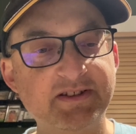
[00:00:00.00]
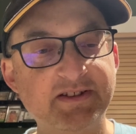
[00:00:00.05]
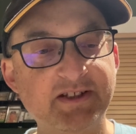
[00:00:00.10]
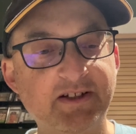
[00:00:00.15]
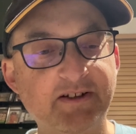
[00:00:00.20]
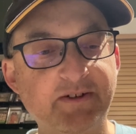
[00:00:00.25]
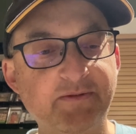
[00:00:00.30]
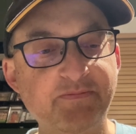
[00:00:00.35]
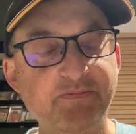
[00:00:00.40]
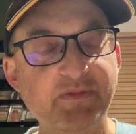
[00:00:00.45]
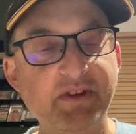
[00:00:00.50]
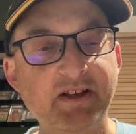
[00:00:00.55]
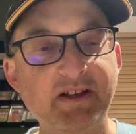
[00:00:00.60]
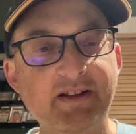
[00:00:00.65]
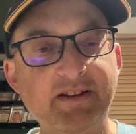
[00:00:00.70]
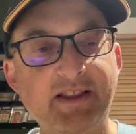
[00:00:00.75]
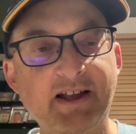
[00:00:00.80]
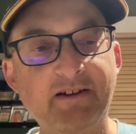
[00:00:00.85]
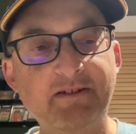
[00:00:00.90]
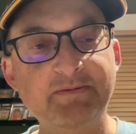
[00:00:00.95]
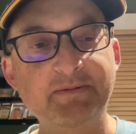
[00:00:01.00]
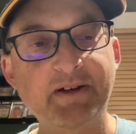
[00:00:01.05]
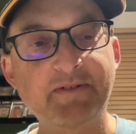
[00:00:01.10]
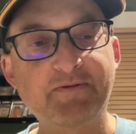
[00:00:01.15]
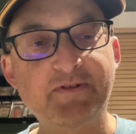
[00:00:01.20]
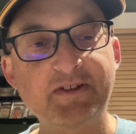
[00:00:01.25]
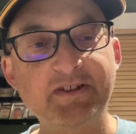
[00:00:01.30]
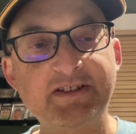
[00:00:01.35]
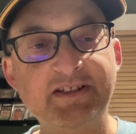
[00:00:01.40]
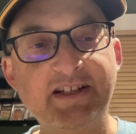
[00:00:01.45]
So that was my
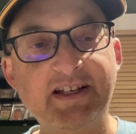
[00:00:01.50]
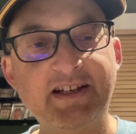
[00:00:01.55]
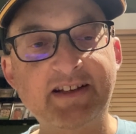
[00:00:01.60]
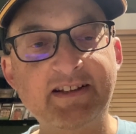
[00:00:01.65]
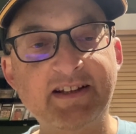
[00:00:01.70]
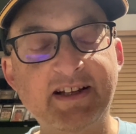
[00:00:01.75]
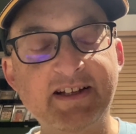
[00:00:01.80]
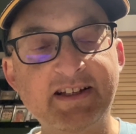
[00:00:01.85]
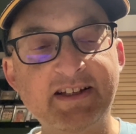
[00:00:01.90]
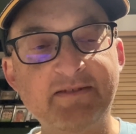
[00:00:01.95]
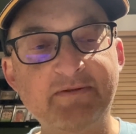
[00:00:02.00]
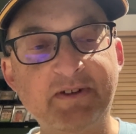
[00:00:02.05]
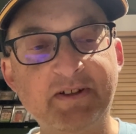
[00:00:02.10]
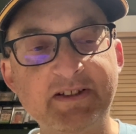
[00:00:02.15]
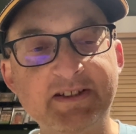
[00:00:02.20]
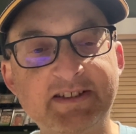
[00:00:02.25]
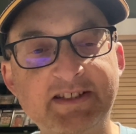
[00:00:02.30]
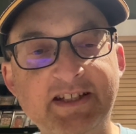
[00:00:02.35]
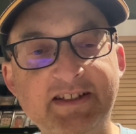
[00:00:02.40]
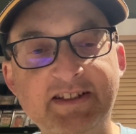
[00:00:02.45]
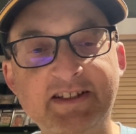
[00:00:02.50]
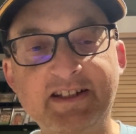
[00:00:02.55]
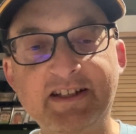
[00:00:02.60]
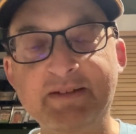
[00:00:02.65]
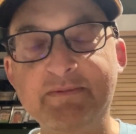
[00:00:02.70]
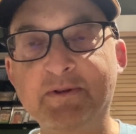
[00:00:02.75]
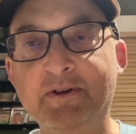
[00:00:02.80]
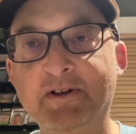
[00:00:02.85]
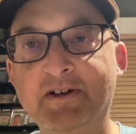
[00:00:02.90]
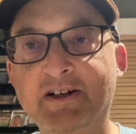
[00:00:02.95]
first thing, and then I didn't really send in any
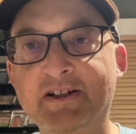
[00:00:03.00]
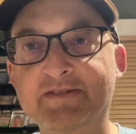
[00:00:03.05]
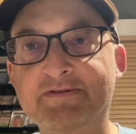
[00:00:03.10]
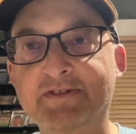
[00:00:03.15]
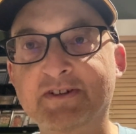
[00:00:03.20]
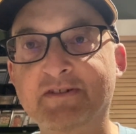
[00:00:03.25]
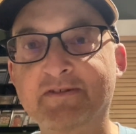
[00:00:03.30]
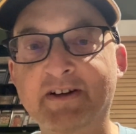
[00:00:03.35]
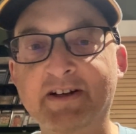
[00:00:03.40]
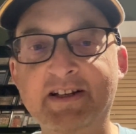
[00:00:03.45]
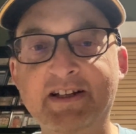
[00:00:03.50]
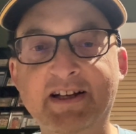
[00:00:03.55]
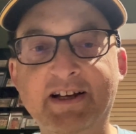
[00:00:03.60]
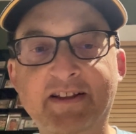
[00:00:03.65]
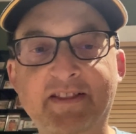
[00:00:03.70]
more cards for grading.